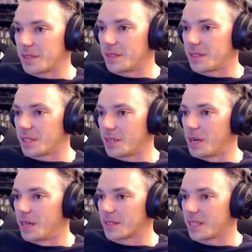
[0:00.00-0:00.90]
the Jedi
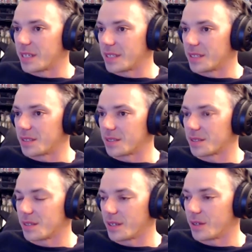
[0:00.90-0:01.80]
Master tickets.
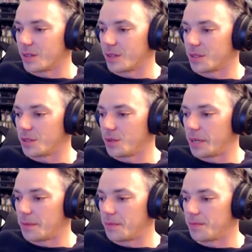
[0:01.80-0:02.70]
Is I got to
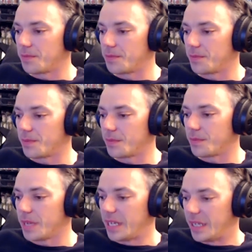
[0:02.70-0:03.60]
um,
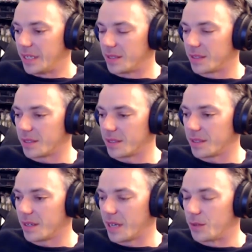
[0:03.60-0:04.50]
meet and
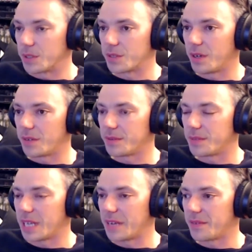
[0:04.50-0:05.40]
get an autograph
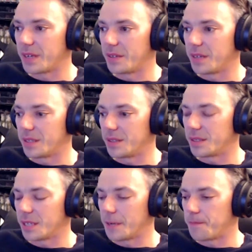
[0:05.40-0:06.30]
from Dave Filoni,
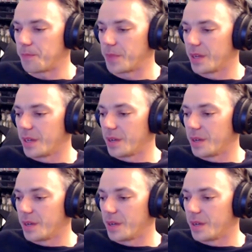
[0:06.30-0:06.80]
and um,